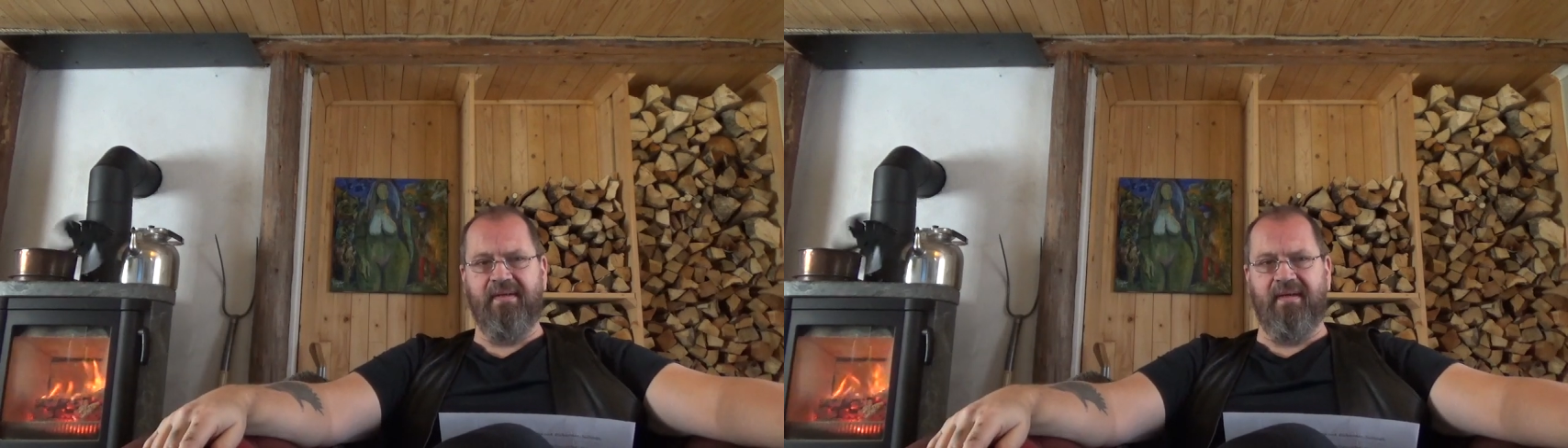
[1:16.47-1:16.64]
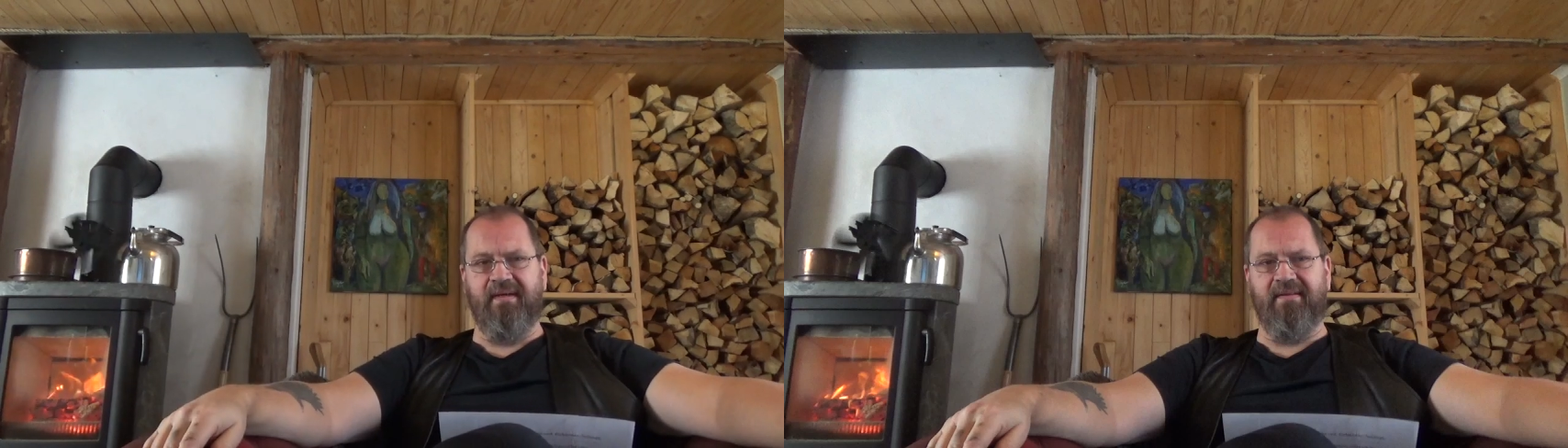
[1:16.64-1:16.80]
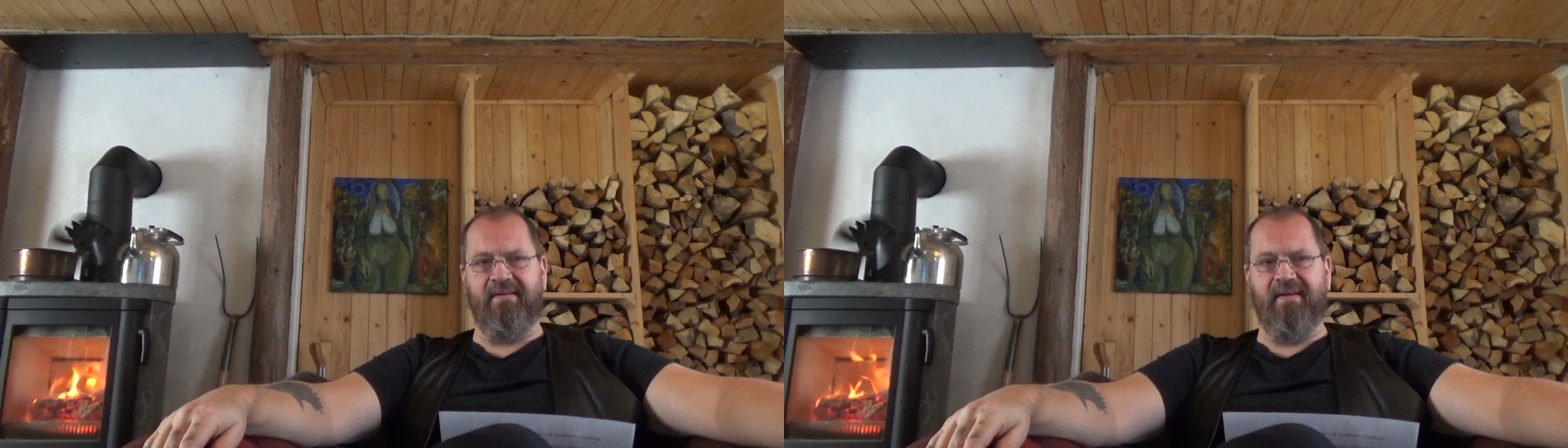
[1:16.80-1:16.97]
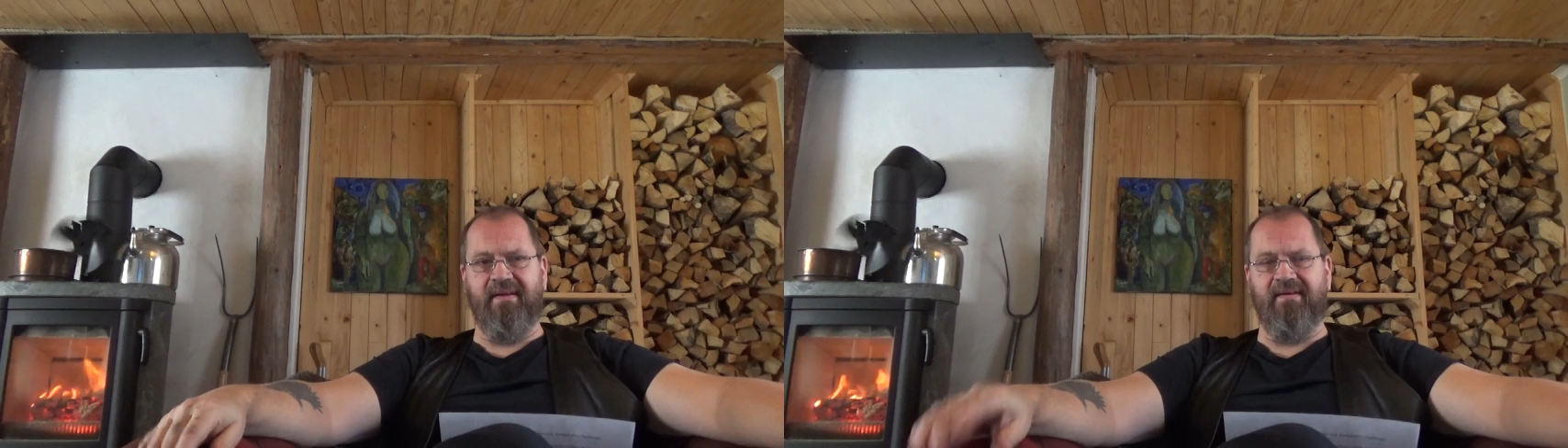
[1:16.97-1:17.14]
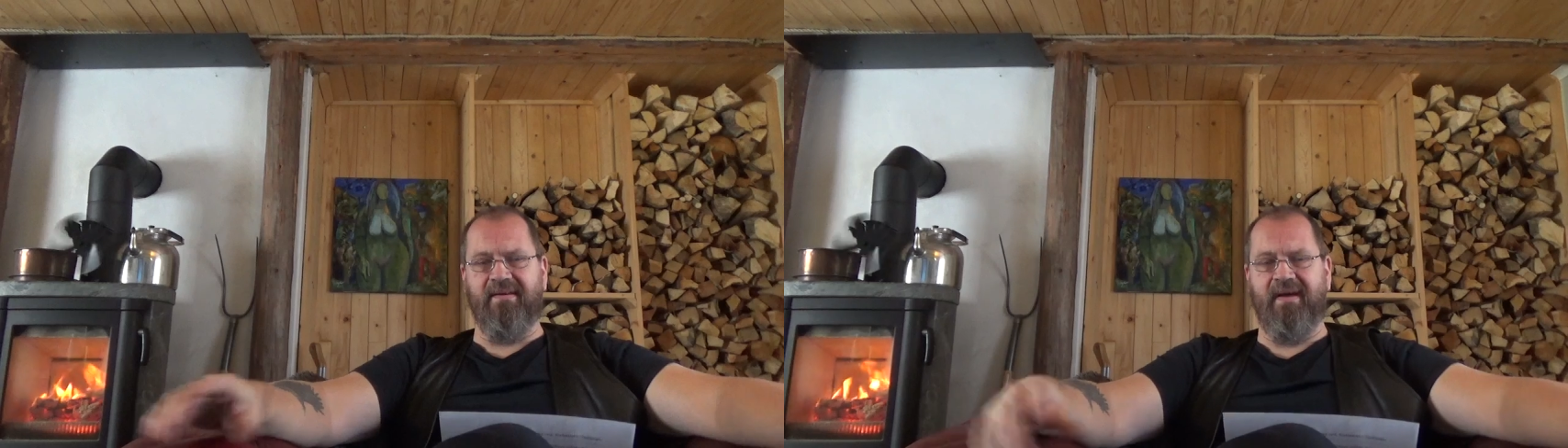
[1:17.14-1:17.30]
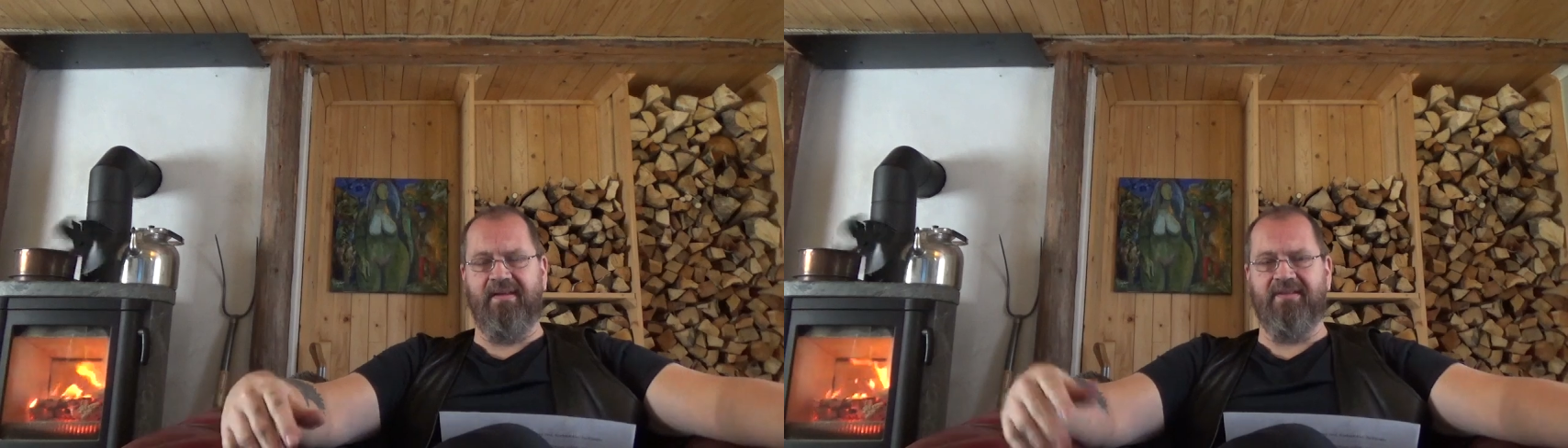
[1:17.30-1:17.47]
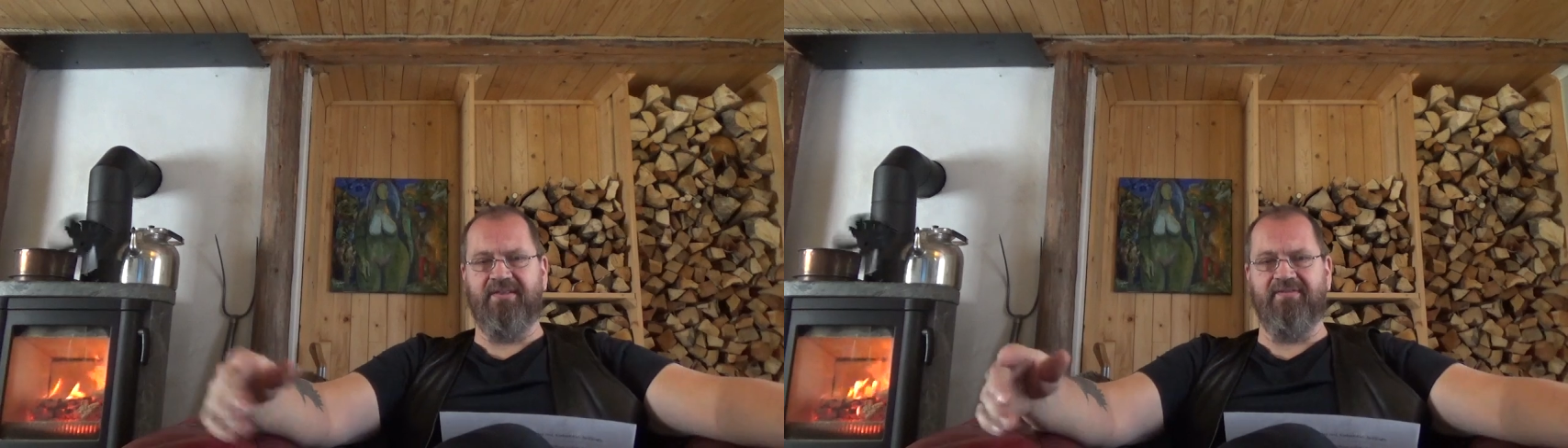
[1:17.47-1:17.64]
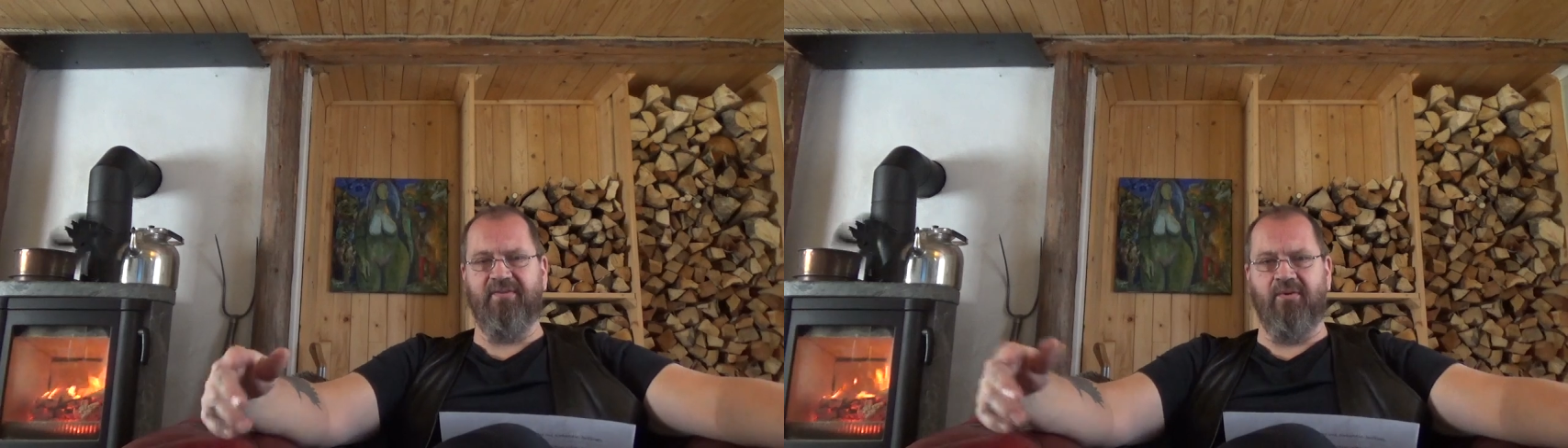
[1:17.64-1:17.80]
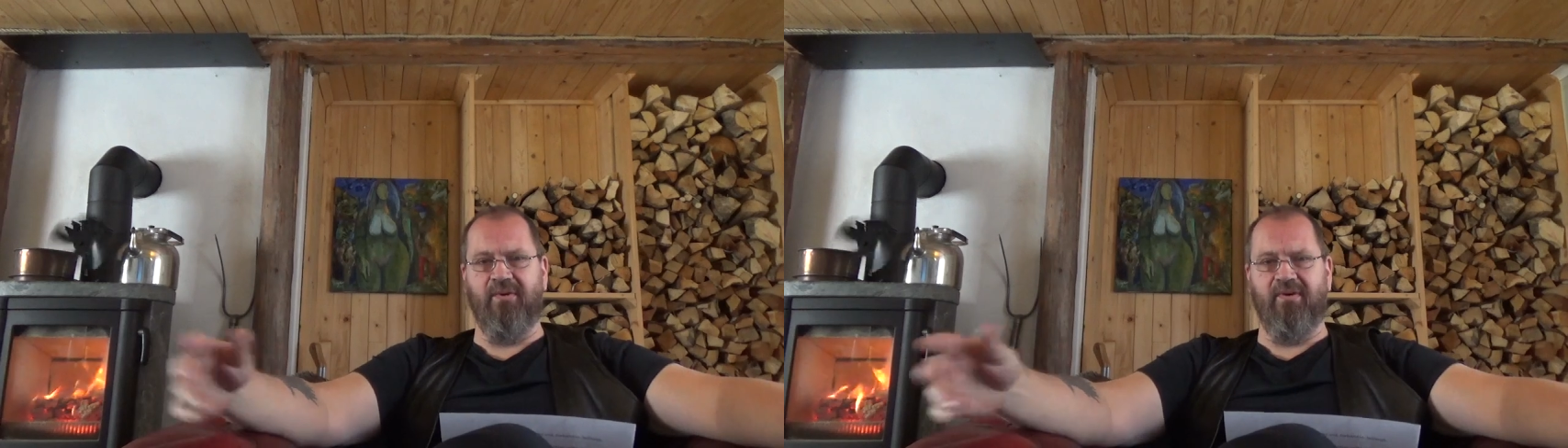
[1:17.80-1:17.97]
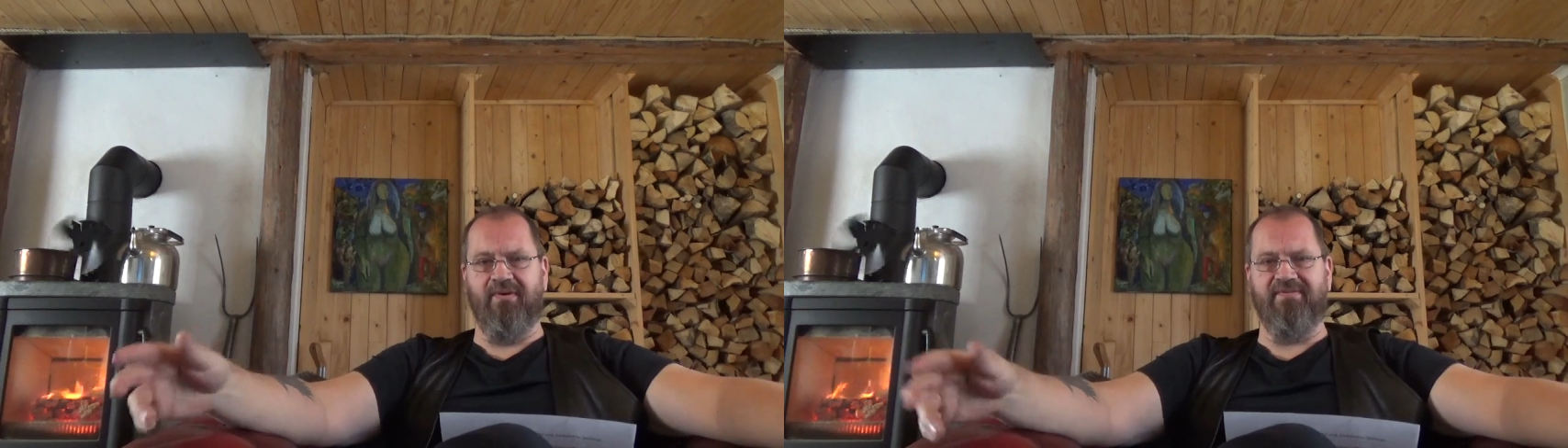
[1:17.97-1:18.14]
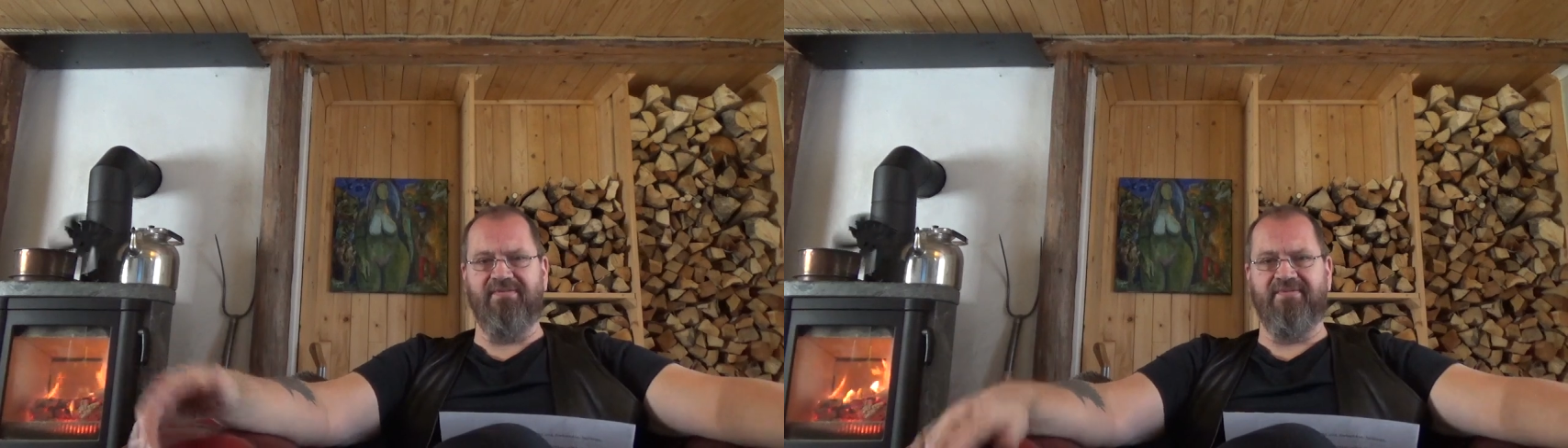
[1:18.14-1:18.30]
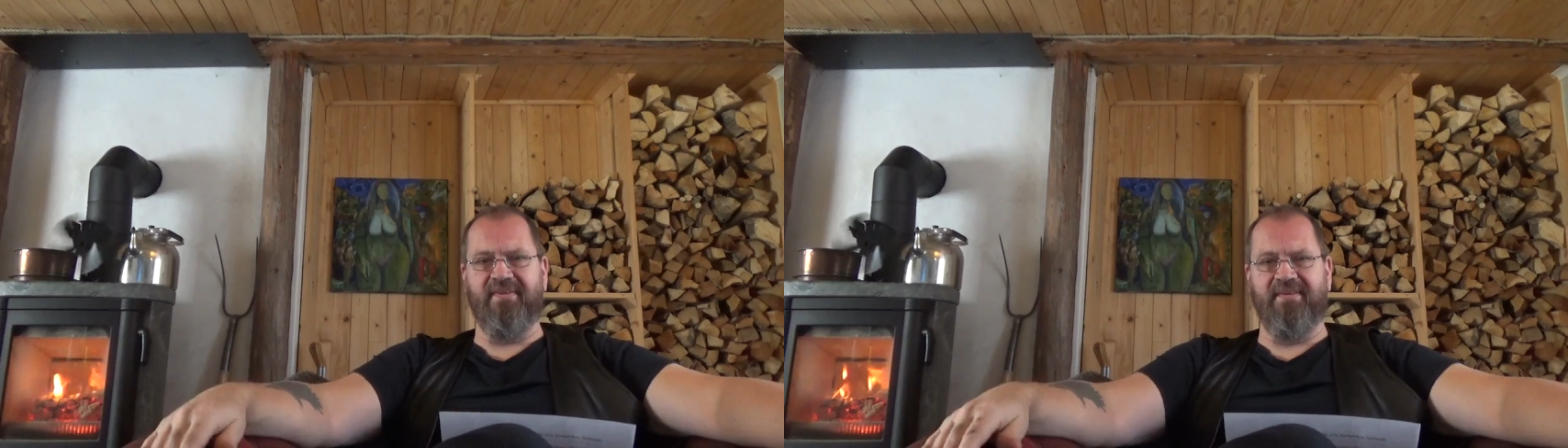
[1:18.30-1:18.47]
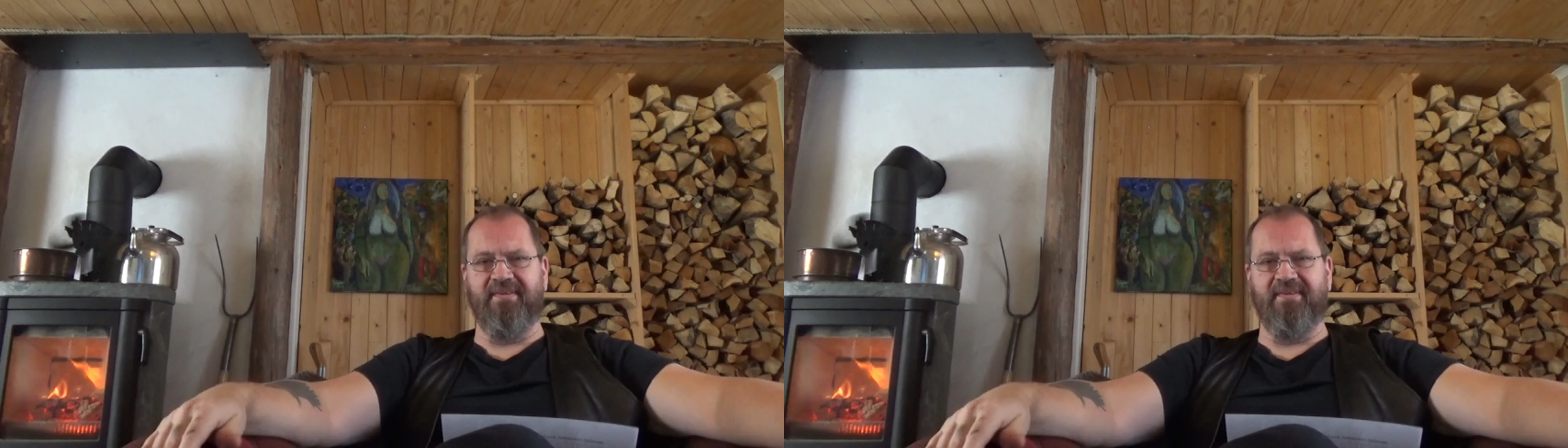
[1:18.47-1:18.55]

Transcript: and their heads fall off.